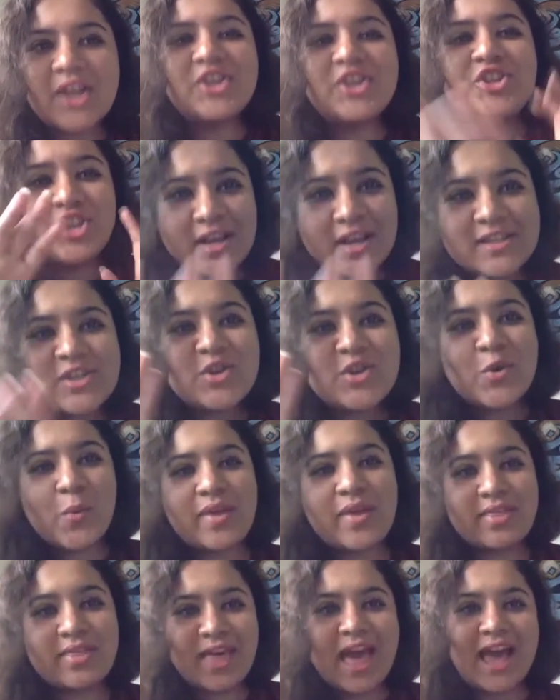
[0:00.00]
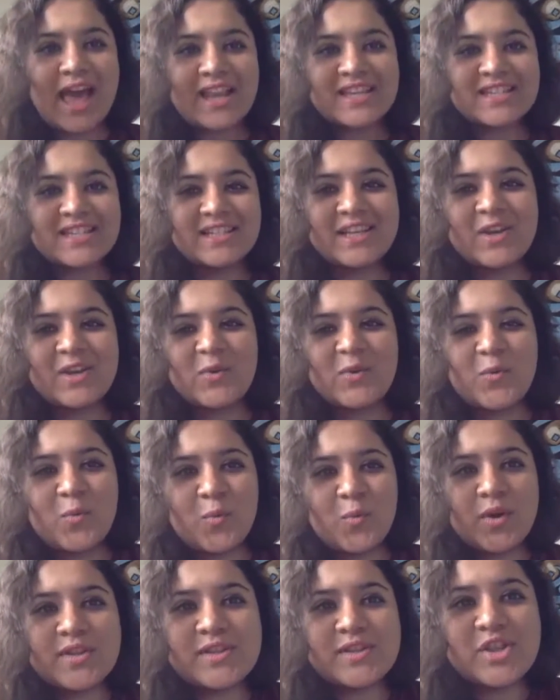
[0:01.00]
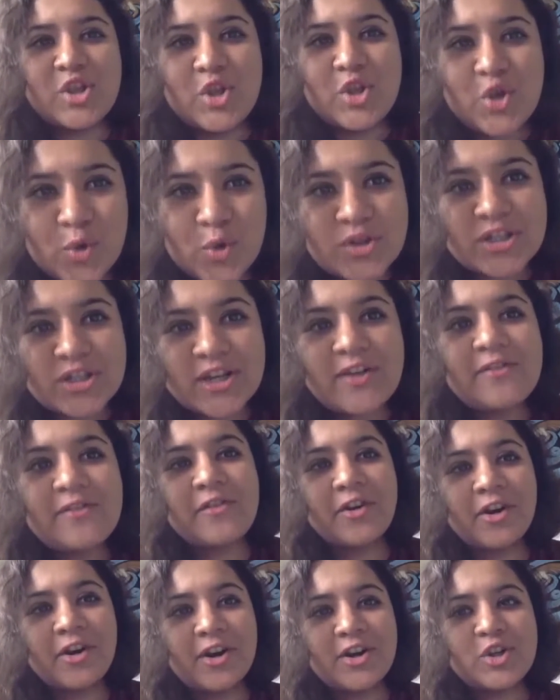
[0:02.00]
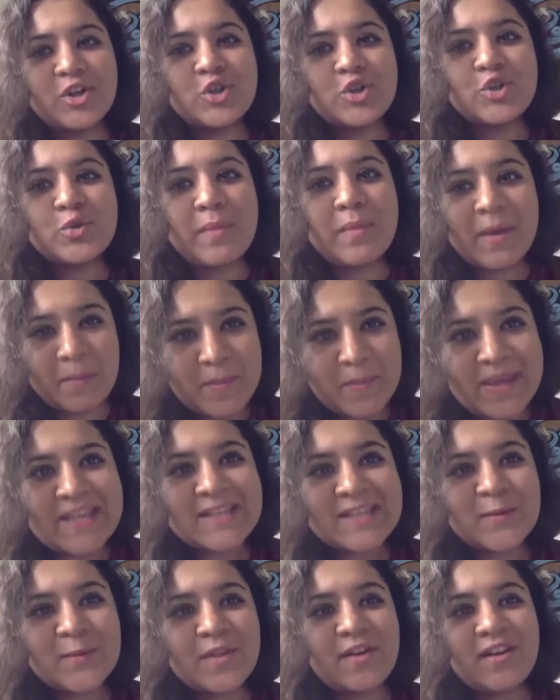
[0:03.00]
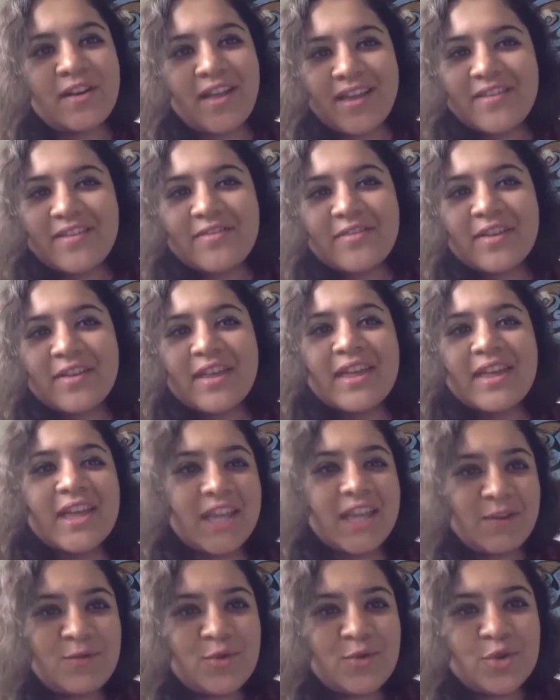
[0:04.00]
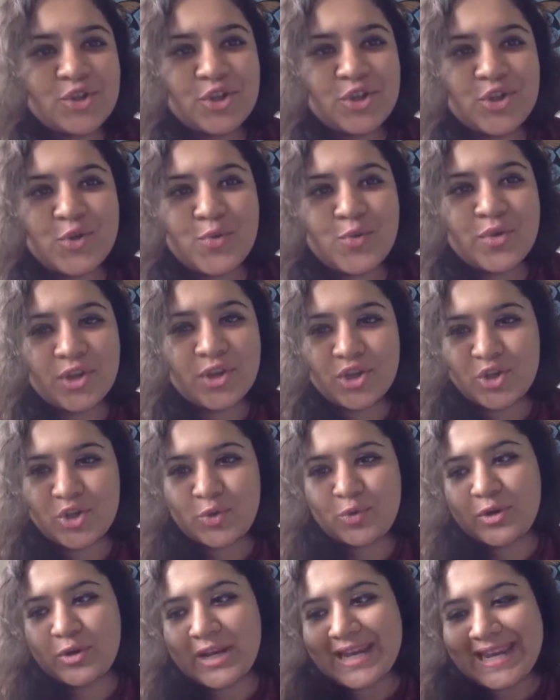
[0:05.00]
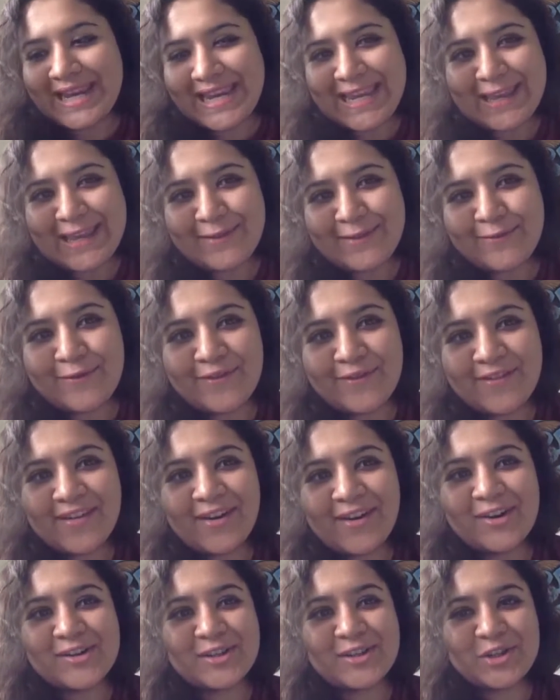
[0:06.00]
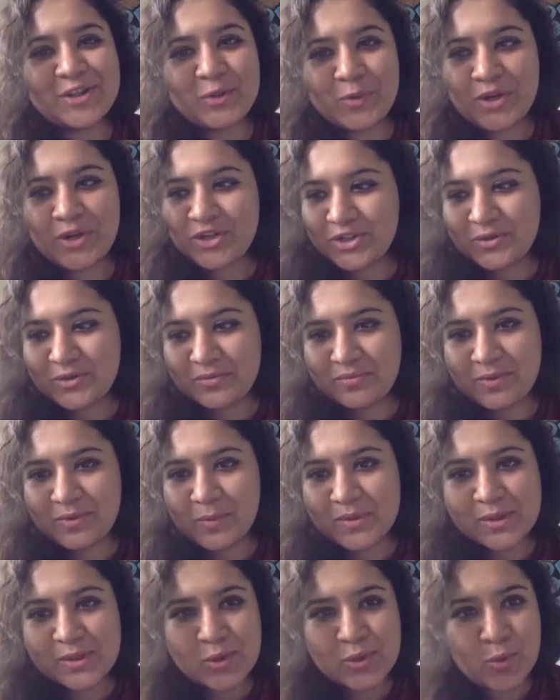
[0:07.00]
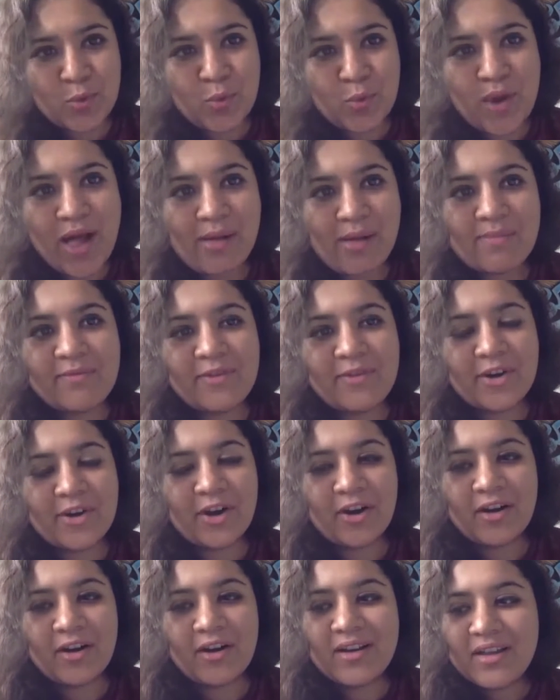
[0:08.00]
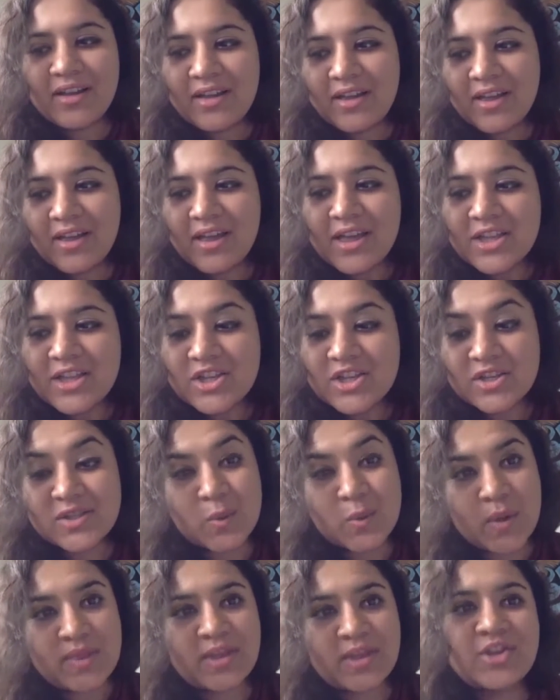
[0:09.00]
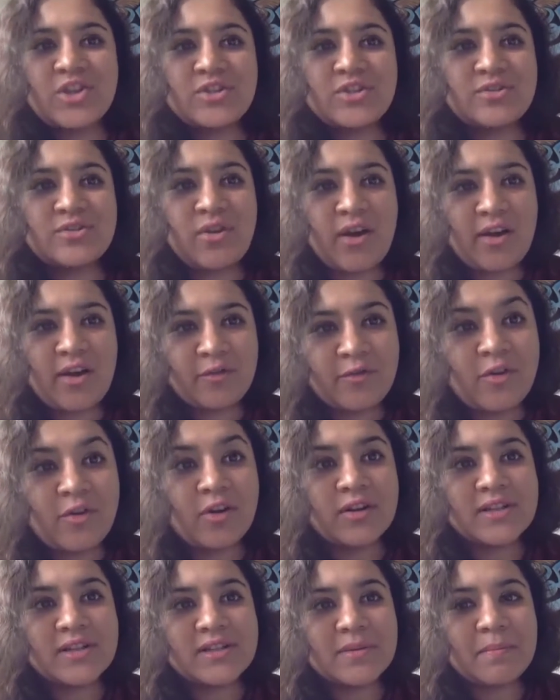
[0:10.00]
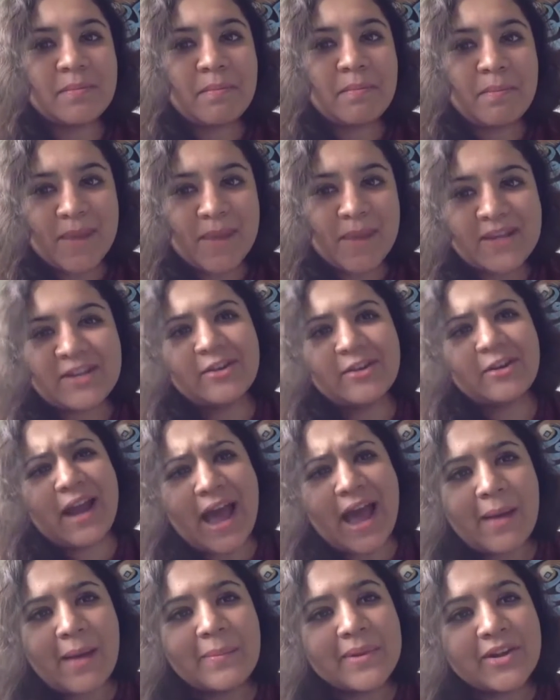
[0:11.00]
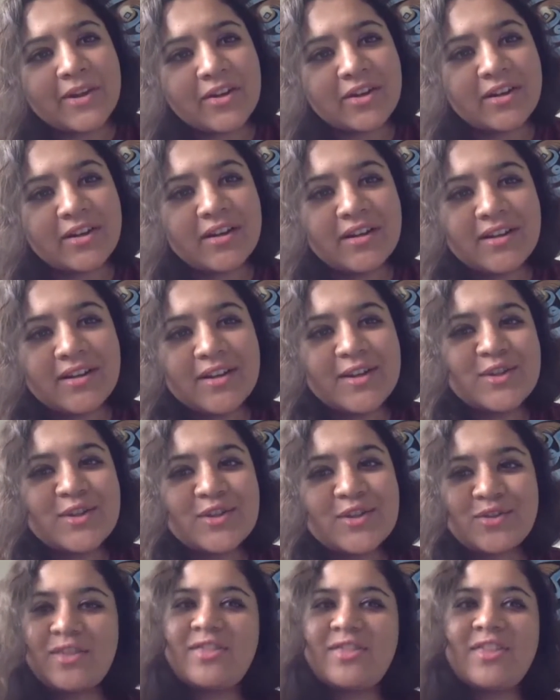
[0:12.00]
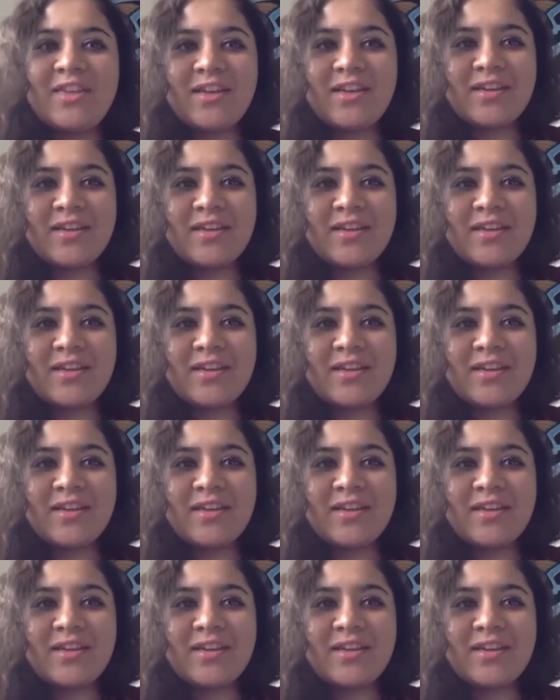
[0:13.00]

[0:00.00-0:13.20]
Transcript: And just knowing that was good enough for her to make peace with her life, even though she knew that she couldn't leave her situation. There was no help for her. Just knowing that she's not at fault made her happier. So